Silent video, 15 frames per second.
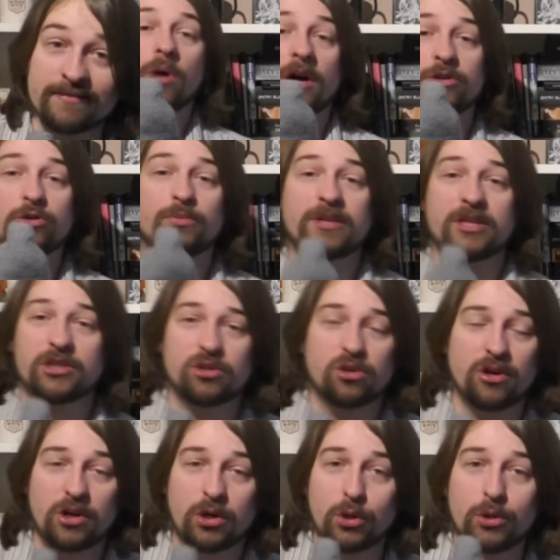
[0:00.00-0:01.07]
Radu
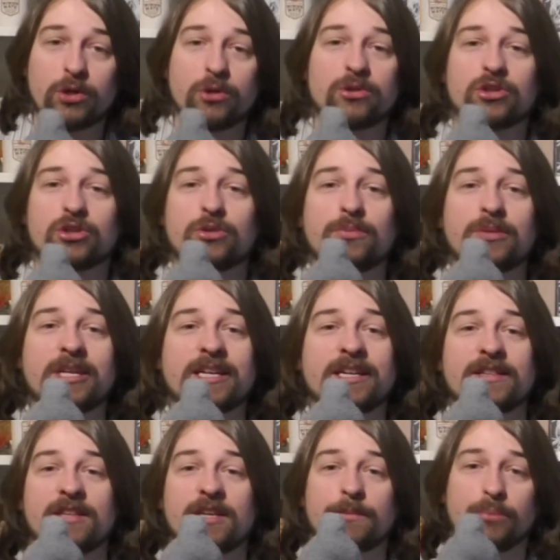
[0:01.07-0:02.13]
Bistri, who used to
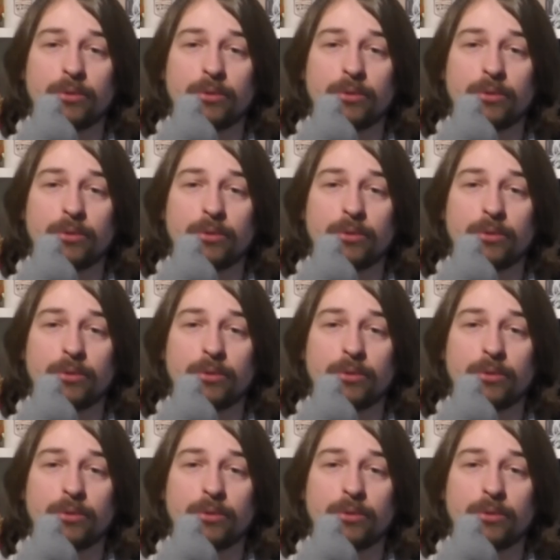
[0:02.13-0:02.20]
be the